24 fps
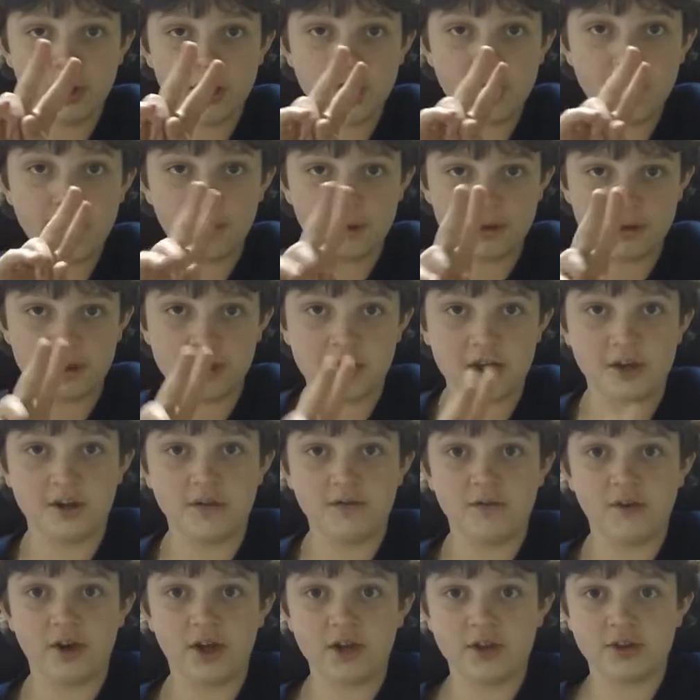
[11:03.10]
LTE
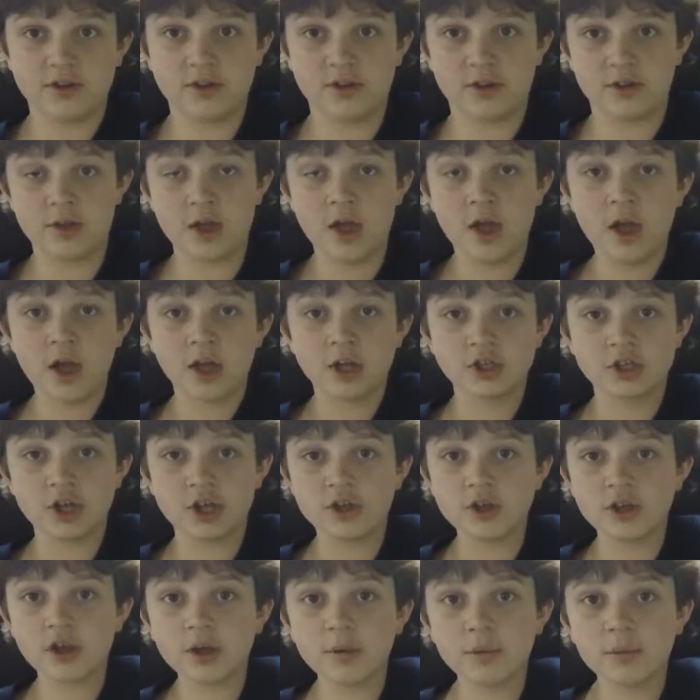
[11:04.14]
devices,
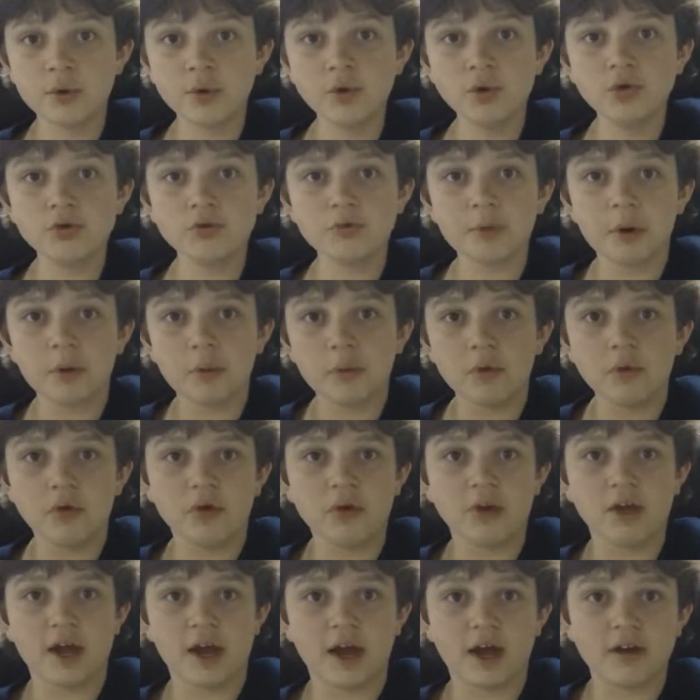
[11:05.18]
just like Boost Mobile
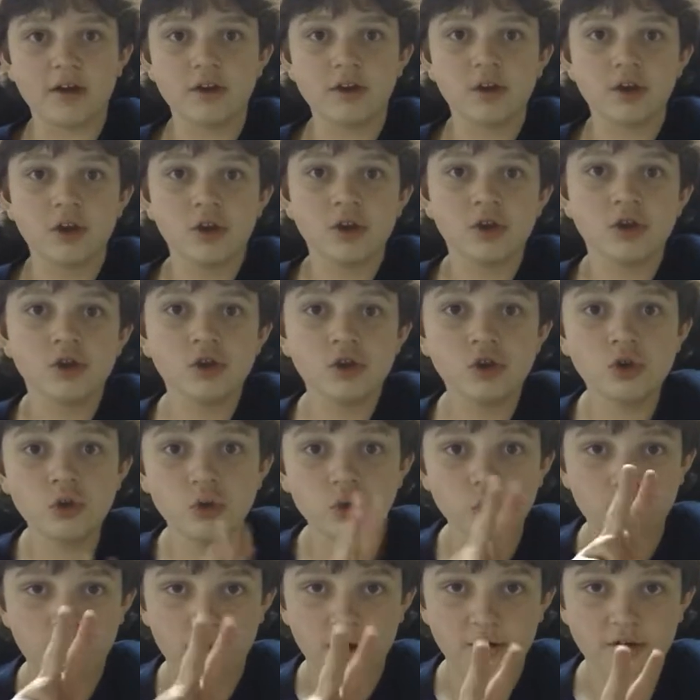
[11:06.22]
got
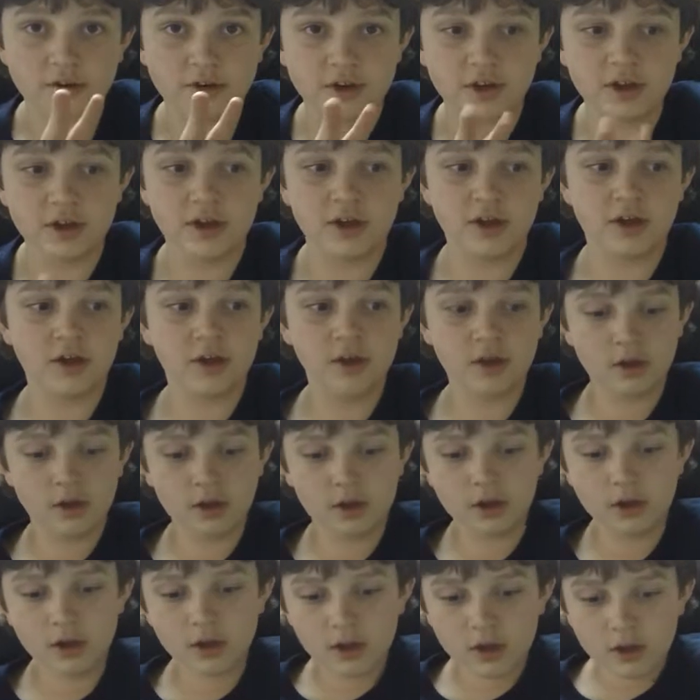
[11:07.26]
2 LTE.
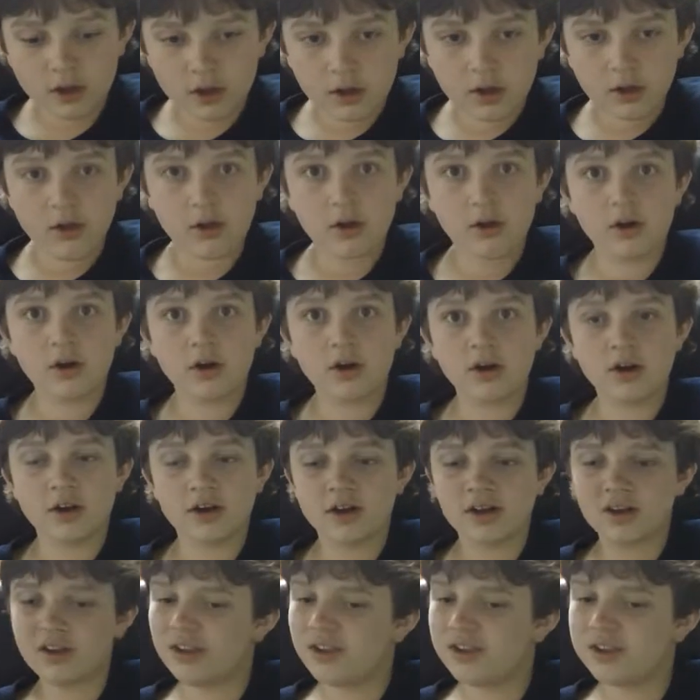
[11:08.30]

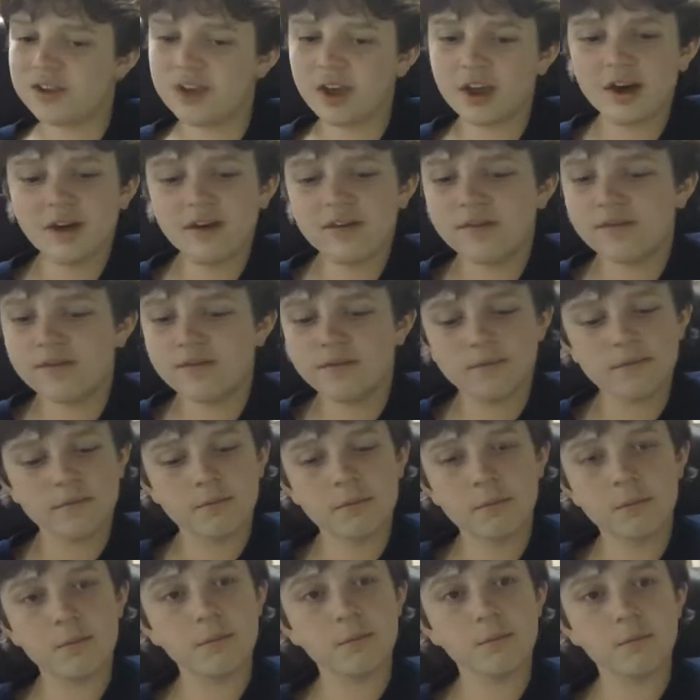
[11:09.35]
Instead of
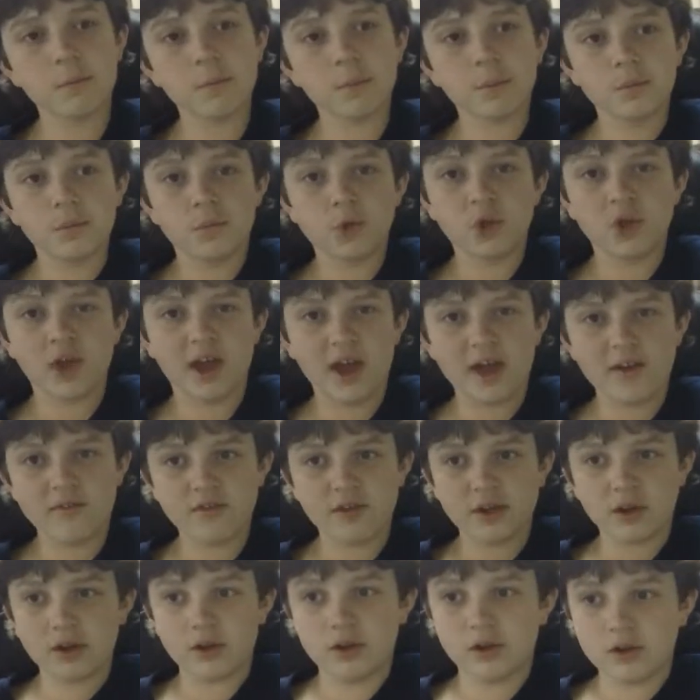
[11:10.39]

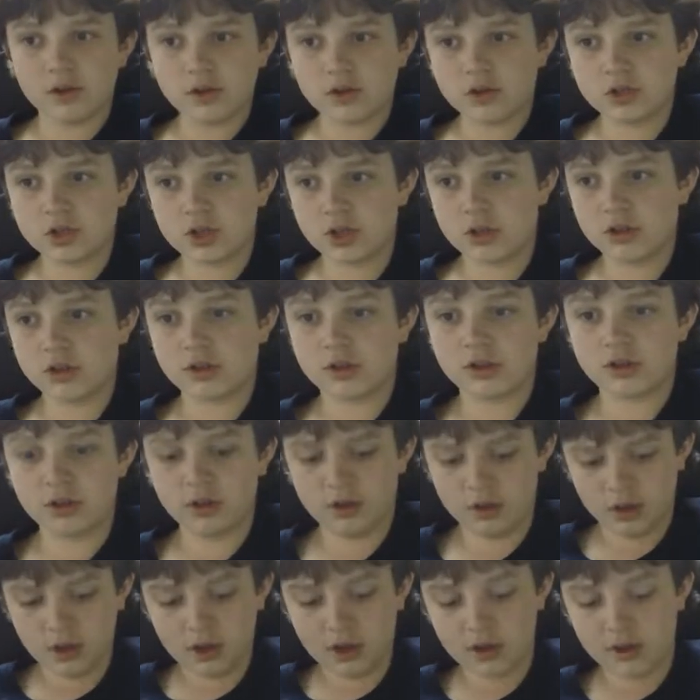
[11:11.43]
having just
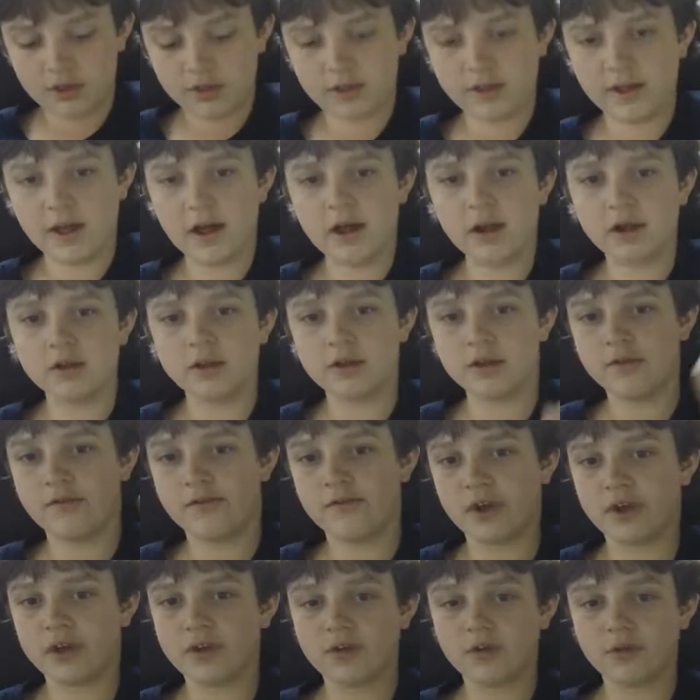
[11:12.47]
Galaxy
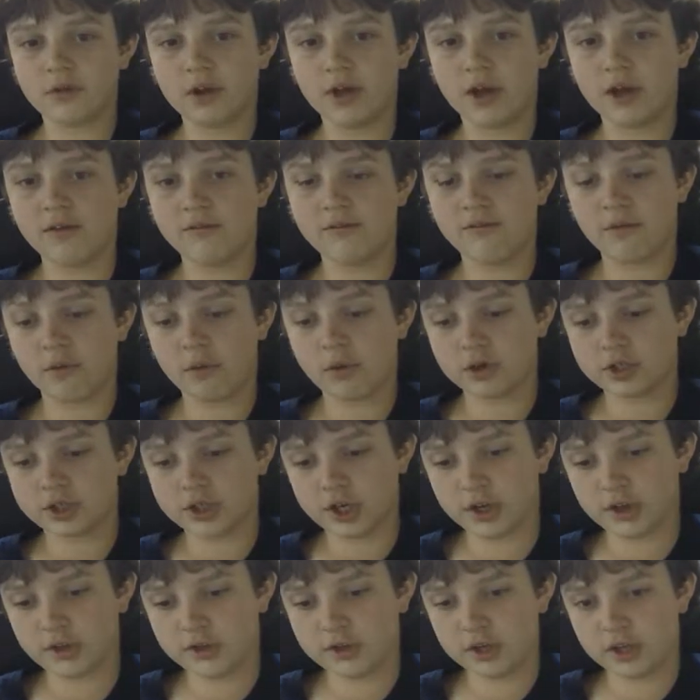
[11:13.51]
Victory at 4G
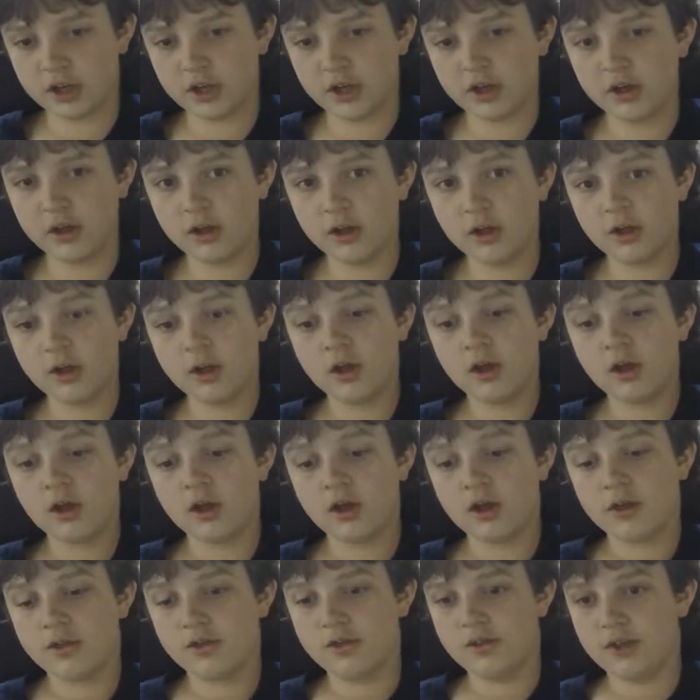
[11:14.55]
LTE,
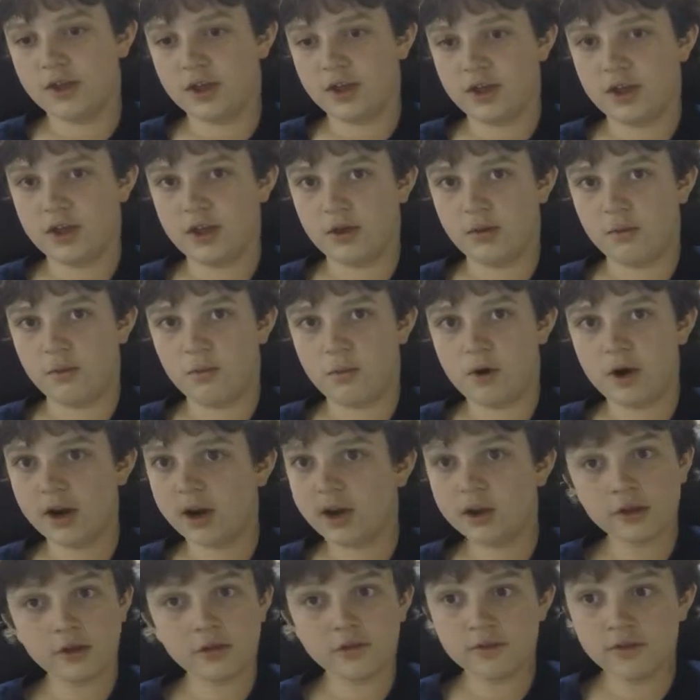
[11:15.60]
the
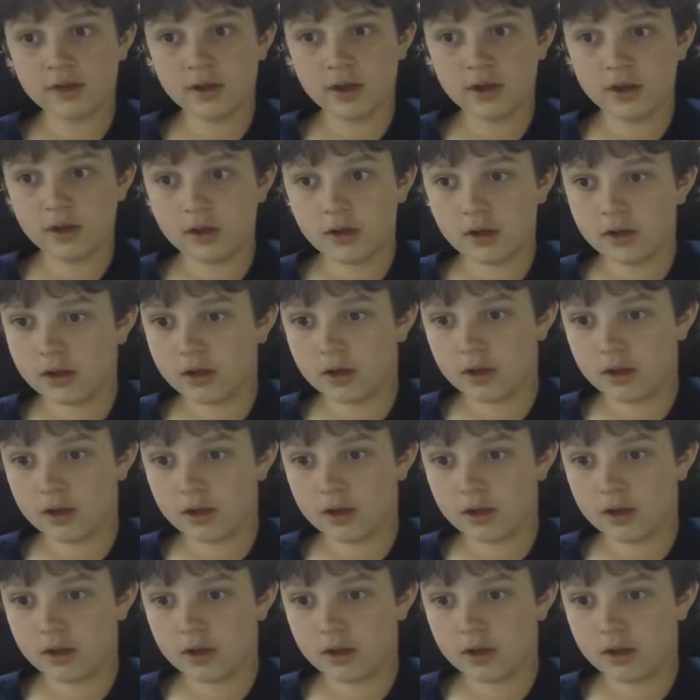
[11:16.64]
1SV